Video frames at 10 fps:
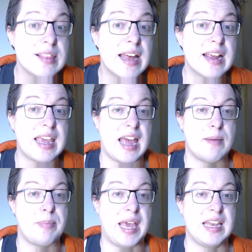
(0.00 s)
let a
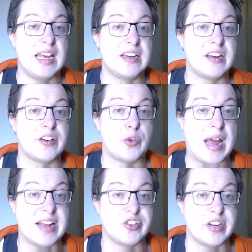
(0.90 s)
campaign end in a
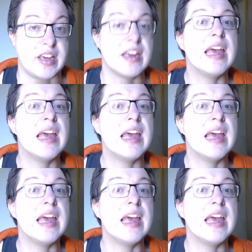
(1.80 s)
tragedy,